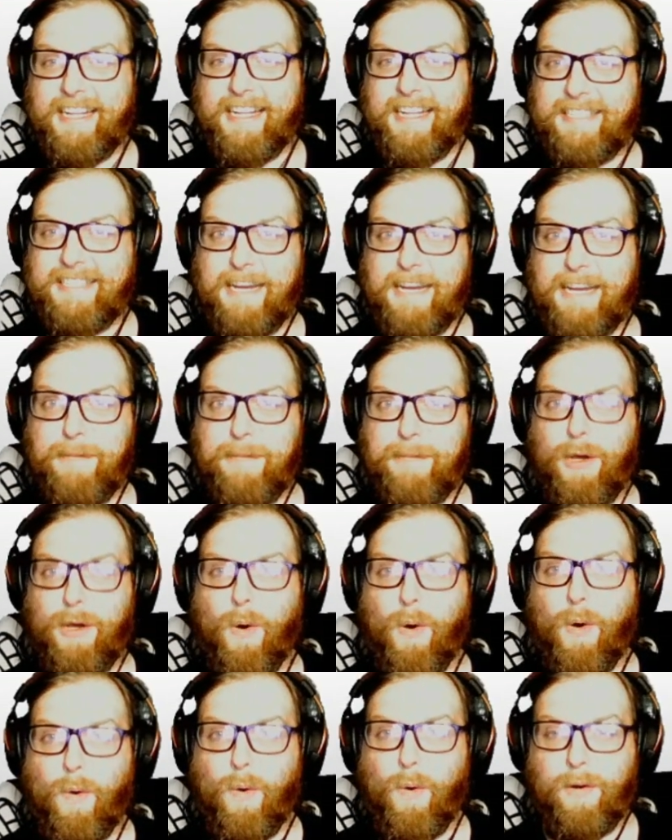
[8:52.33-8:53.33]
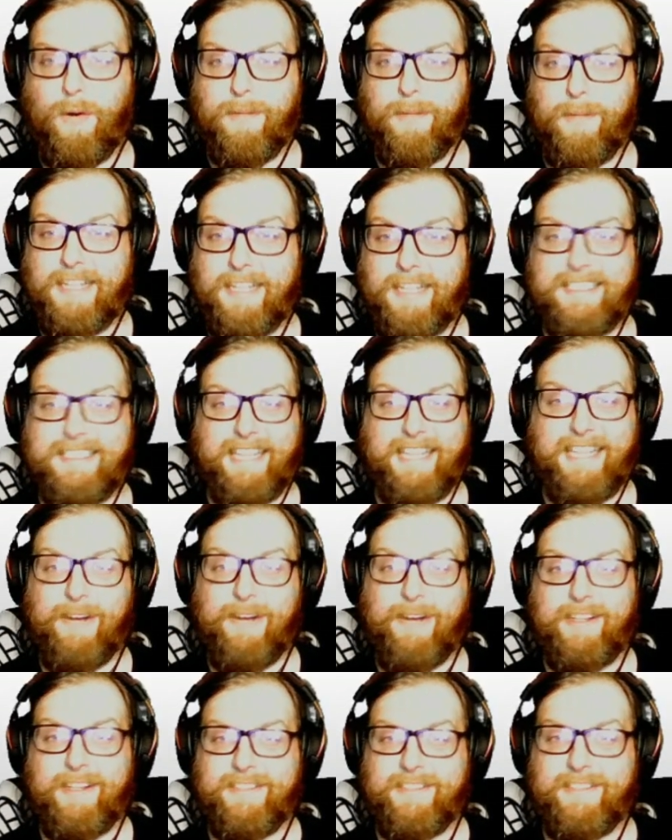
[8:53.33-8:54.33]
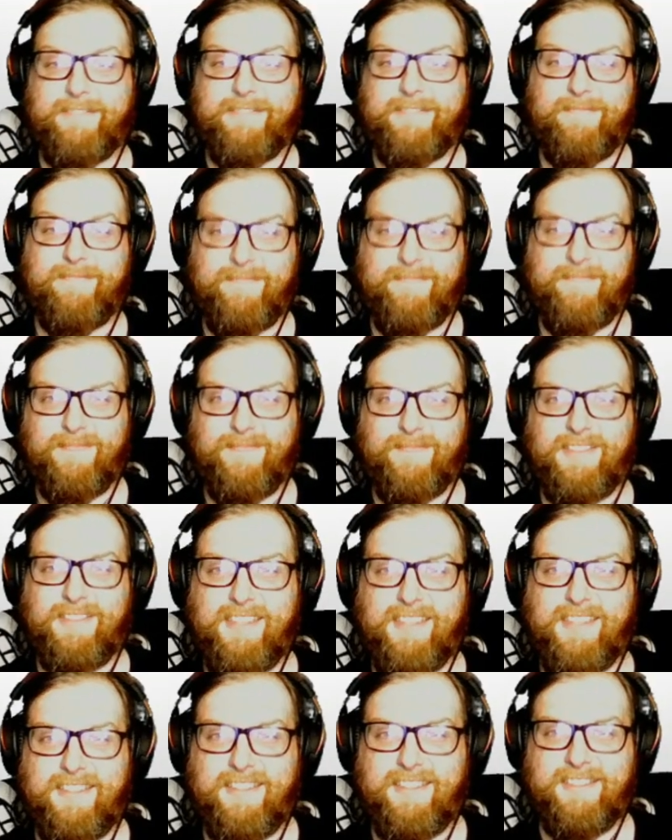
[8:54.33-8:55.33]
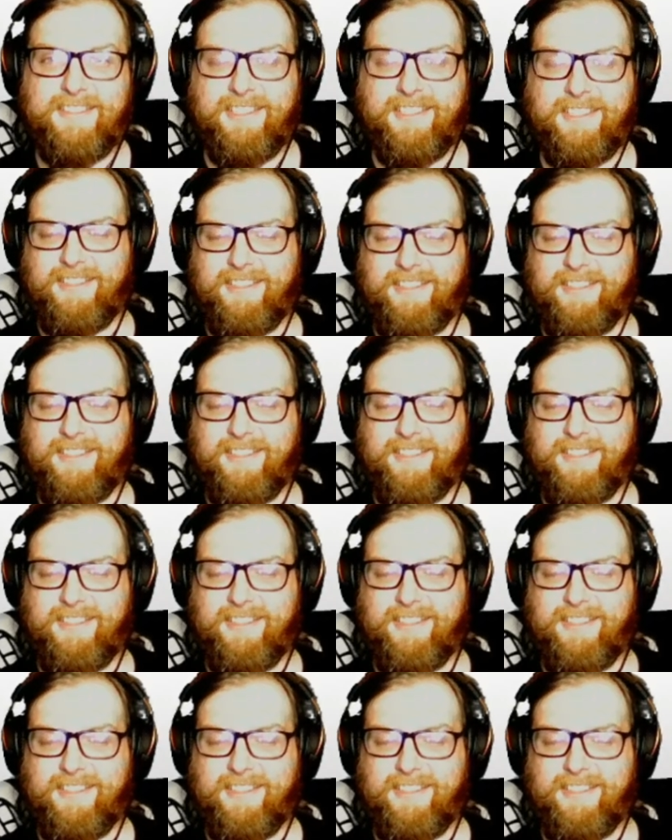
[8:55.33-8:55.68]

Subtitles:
That's got to be horrible. That's scary, dude. Ugh.